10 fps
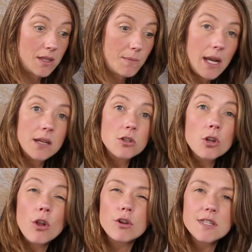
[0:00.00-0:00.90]
it's appealing to
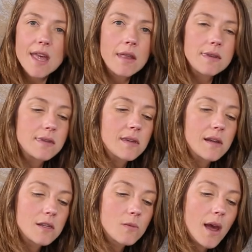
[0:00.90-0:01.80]
another sense
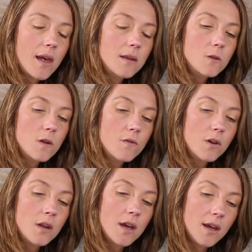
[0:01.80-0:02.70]
as well. So you've
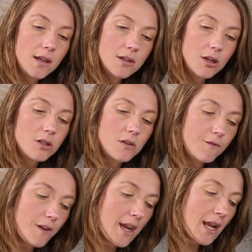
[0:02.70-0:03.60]
got touch and
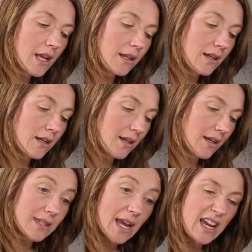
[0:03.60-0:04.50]
feel and
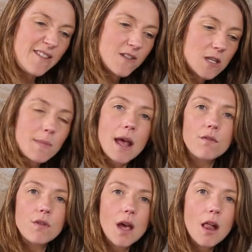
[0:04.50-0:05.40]
sight, and even the smell
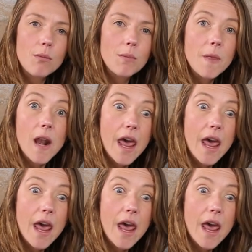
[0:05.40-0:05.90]
of the album and the